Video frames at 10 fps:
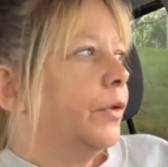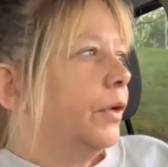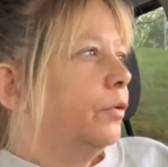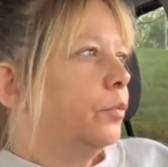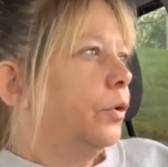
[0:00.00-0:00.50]

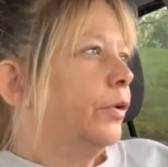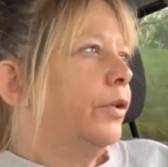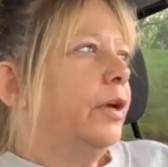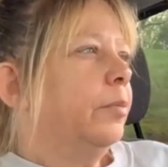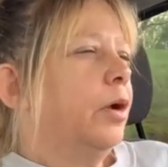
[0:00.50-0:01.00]
Neither one
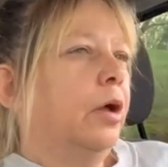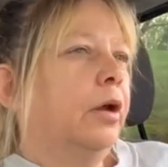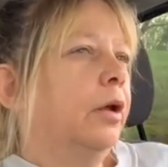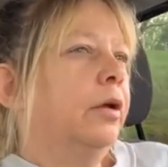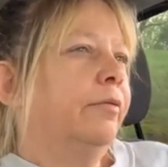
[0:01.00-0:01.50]
of them
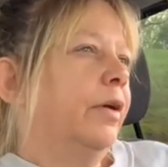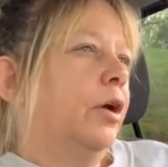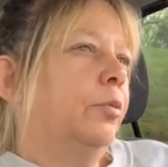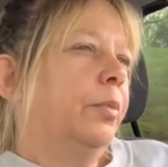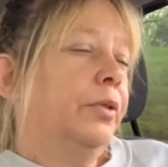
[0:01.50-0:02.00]
got an
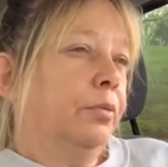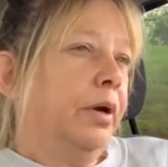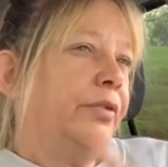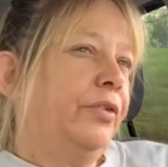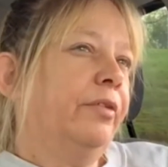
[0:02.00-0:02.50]
envelope, but the
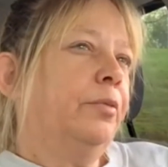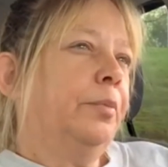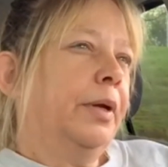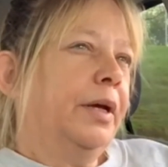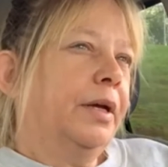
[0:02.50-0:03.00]
rest of
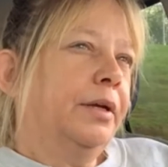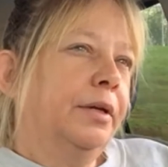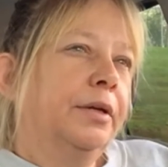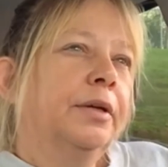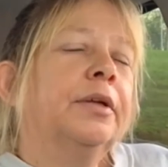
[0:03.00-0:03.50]
them did.
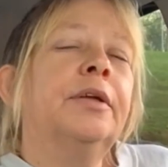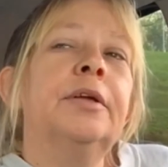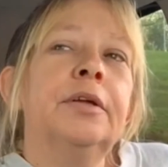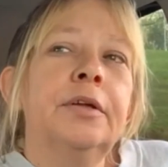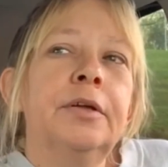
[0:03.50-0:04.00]

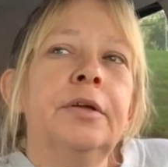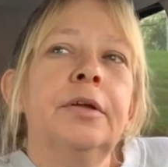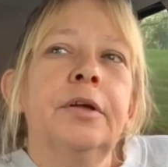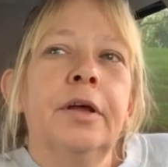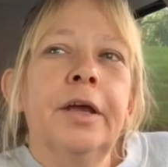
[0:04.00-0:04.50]

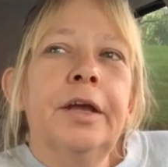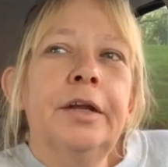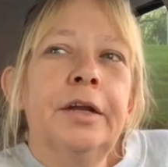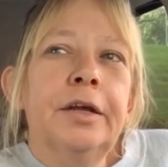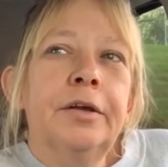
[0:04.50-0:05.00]

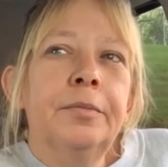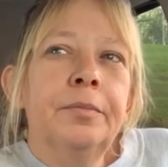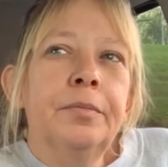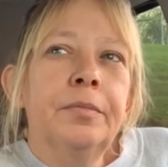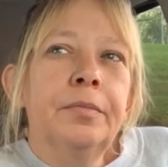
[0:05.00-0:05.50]
And
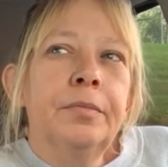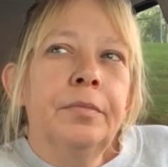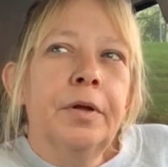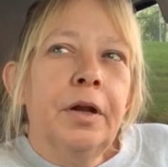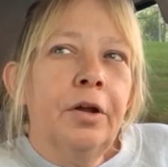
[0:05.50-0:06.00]
um,
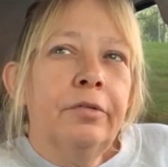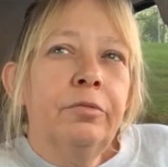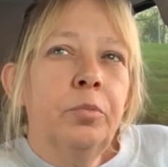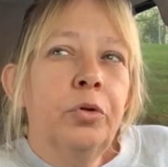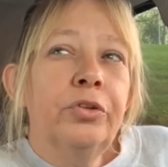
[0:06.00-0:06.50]
a lot of
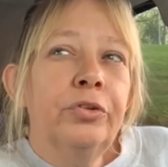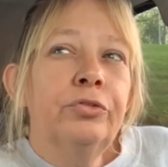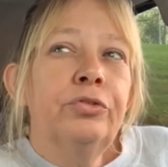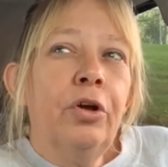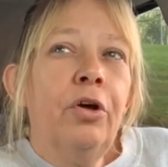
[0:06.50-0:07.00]
them was
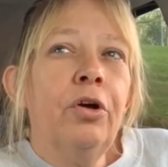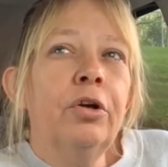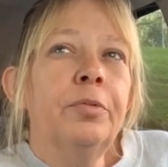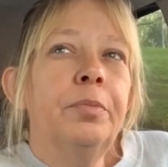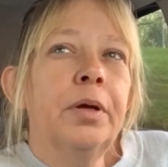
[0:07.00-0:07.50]
in
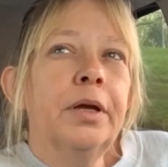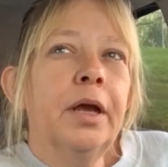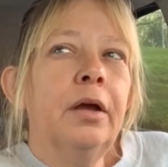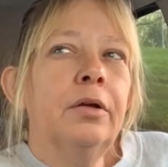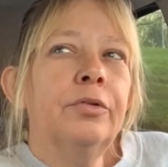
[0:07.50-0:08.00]
shock
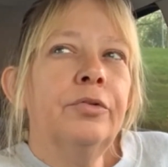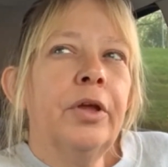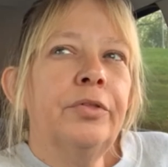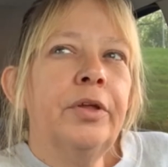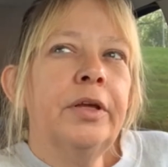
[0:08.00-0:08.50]
because
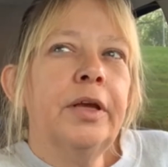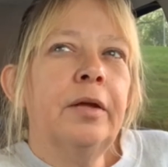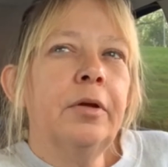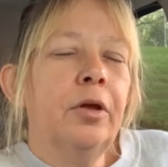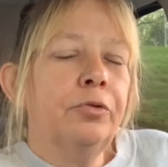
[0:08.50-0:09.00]
I think
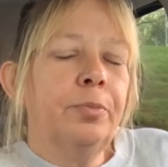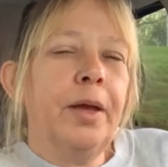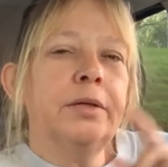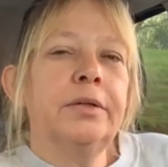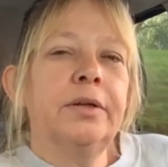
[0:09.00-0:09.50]
that goes
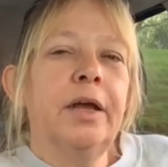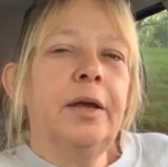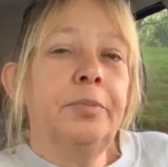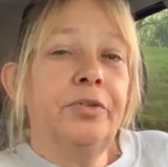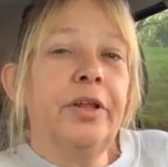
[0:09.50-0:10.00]
back to the
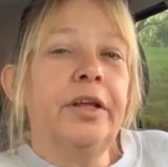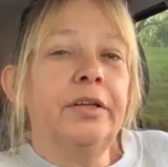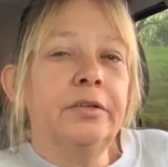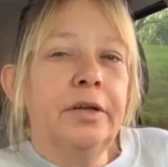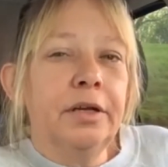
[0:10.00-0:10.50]

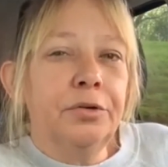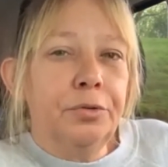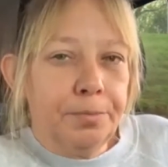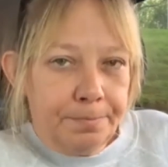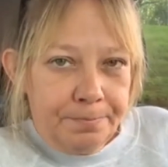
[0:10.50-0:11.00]
Epstein
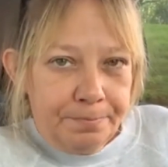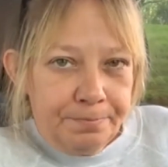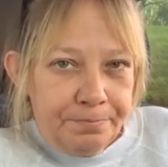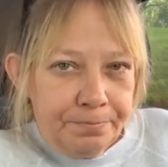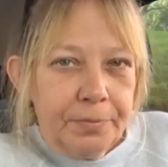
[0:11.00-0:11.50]
deal.
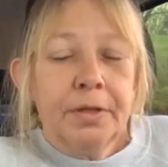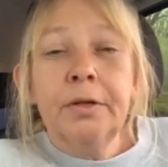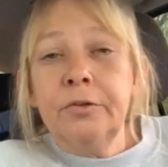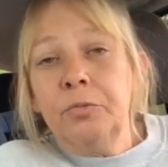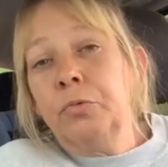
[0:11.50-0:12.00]

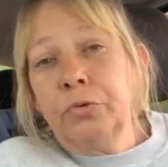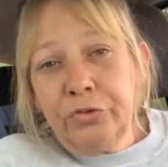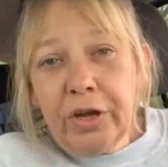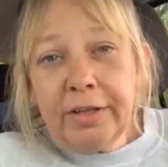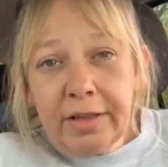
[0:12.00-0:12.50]
If you want
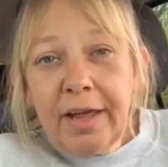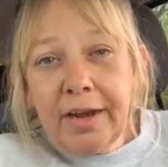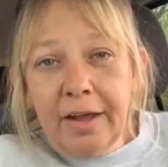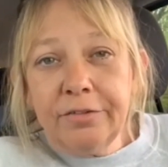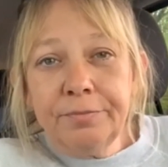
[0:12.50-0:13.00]
to check
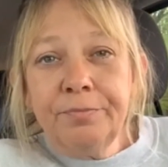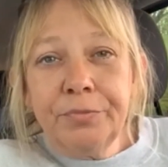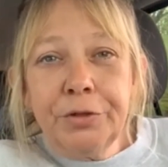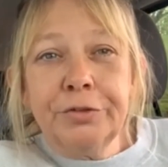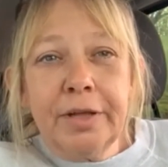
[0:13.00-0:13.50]
that out,
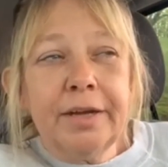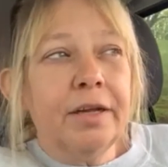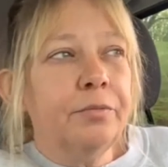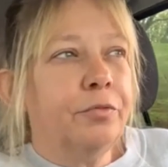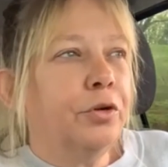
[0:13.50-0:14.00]
look
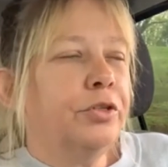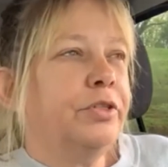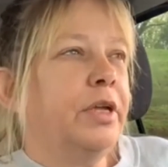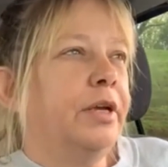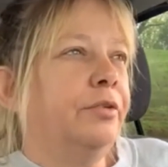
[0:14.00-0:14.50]
that up for
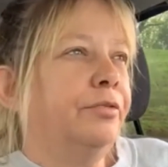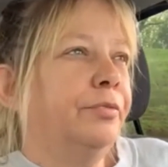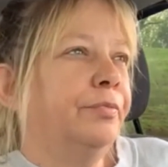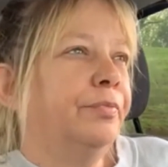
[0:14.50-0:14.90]
yourself.